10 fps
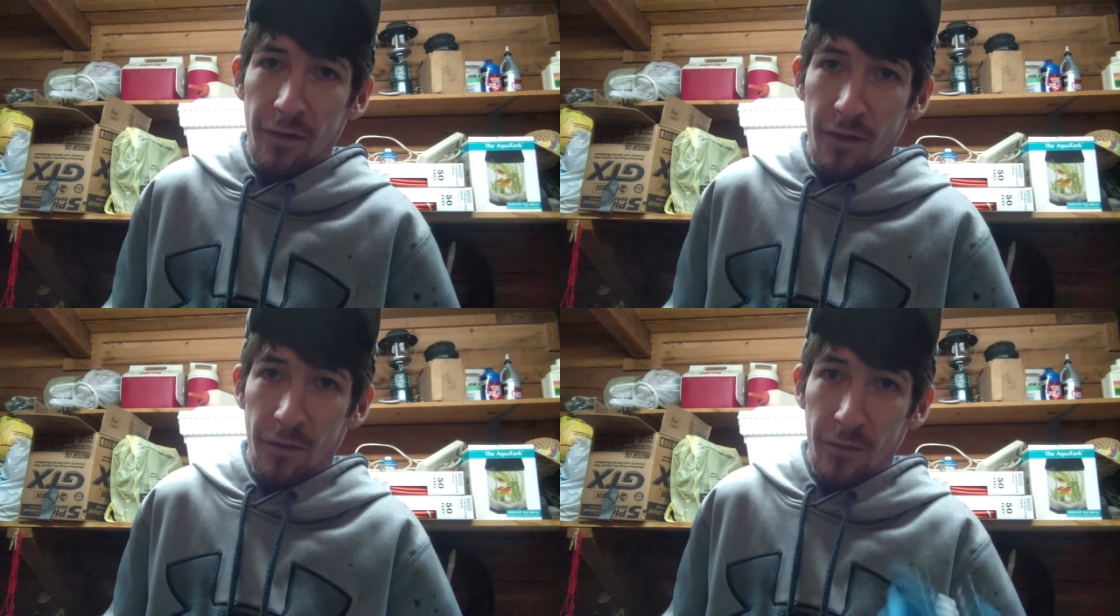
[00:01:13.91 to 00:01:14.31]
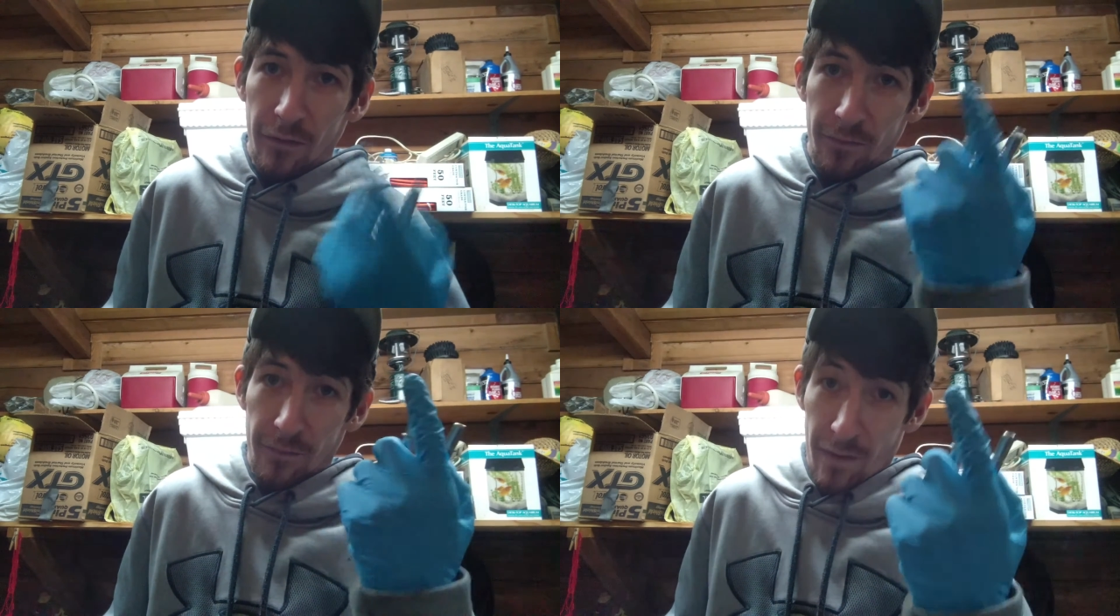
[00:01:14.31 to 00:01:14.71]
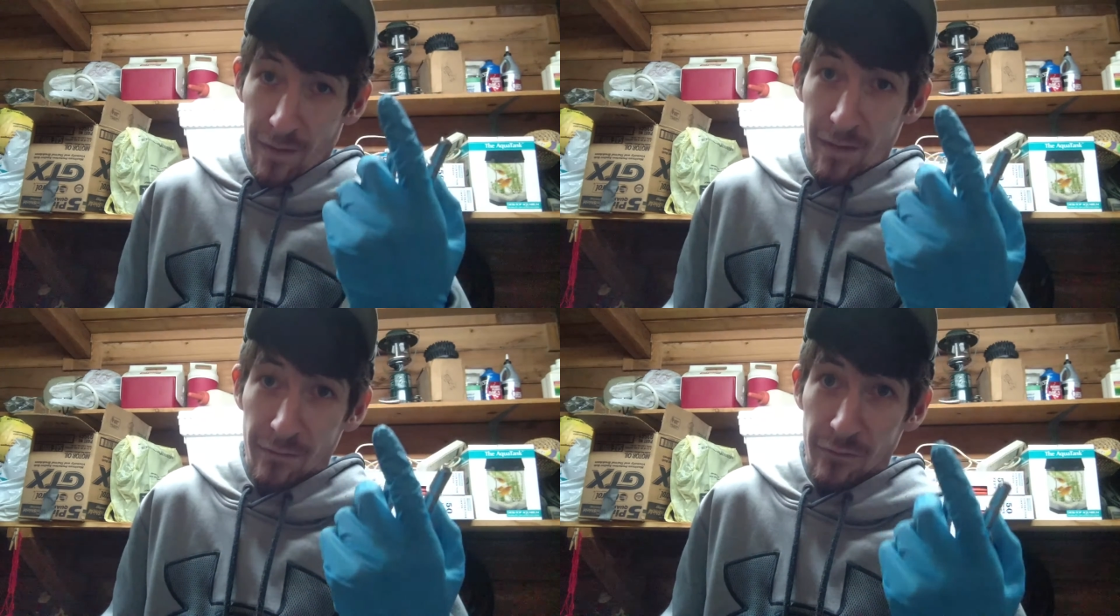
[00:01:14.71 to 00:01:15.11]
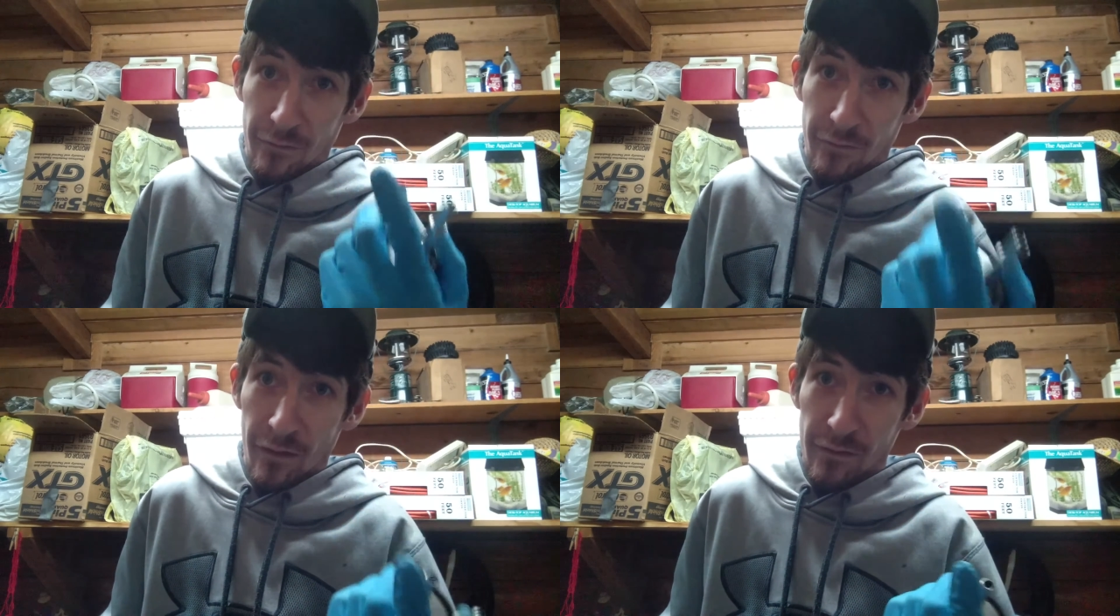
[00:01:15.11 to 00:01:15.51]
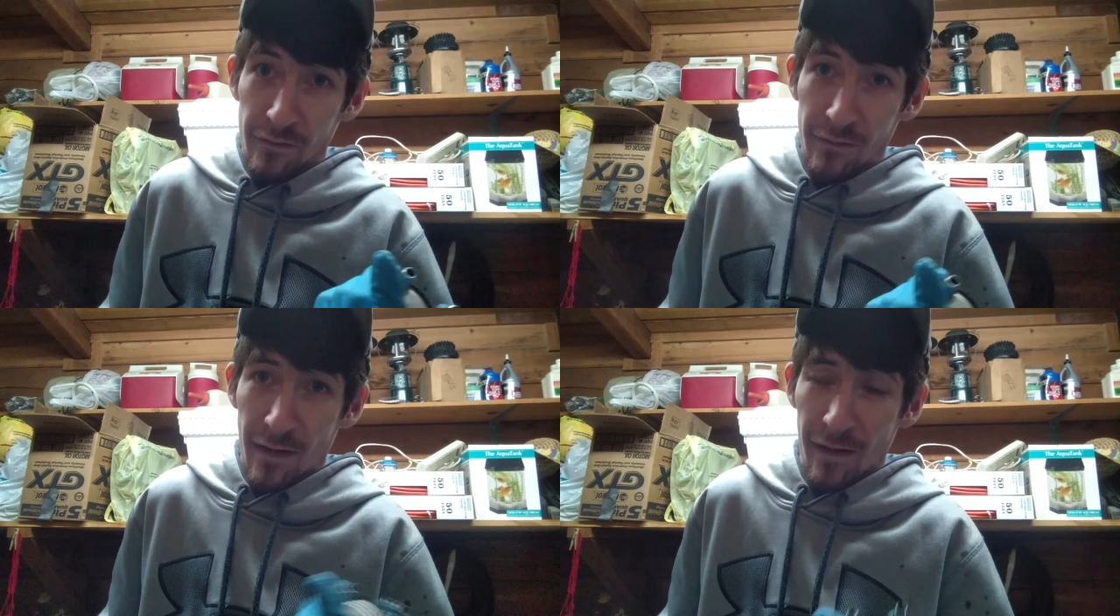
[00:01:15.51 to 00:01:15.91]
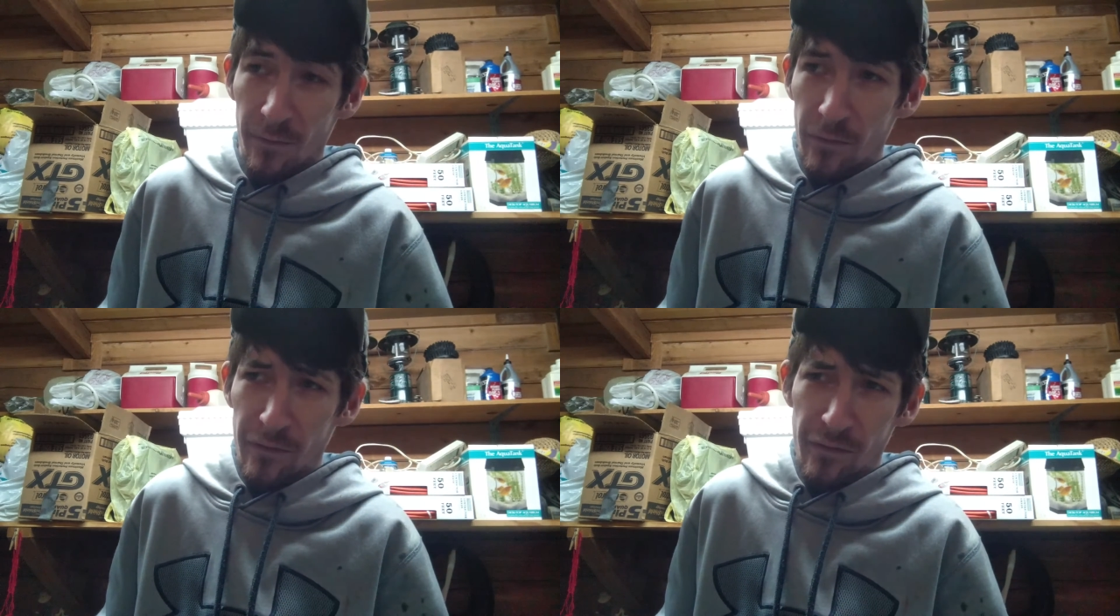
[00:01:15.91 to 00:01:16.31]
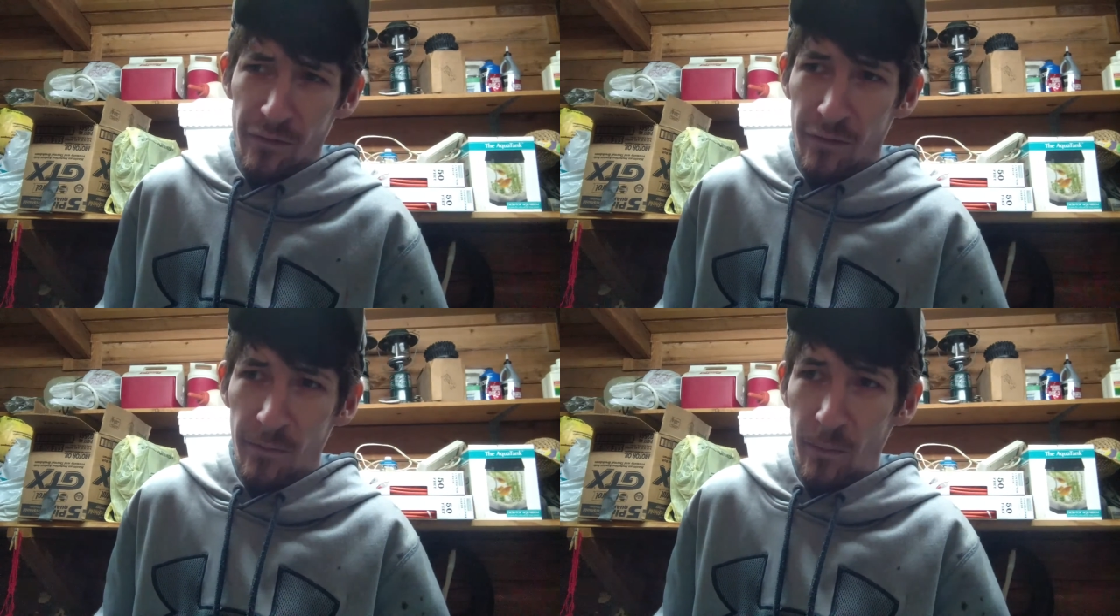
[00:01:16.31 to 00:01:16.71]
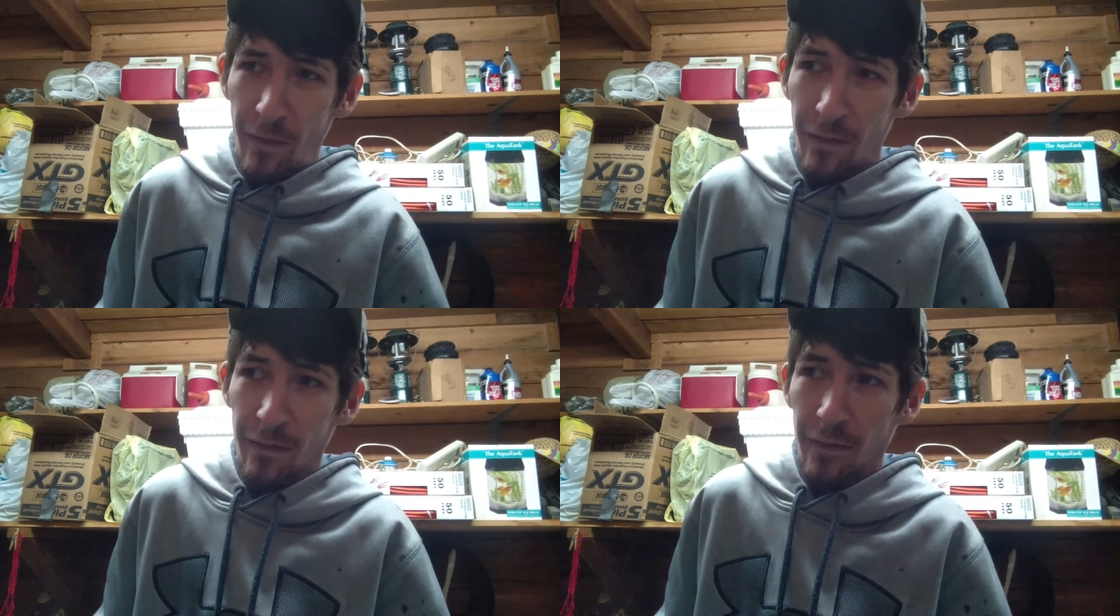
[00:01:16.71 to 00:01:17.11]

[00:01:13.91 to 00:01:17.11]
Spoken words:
on and that's your suction side, which it shouldn't be,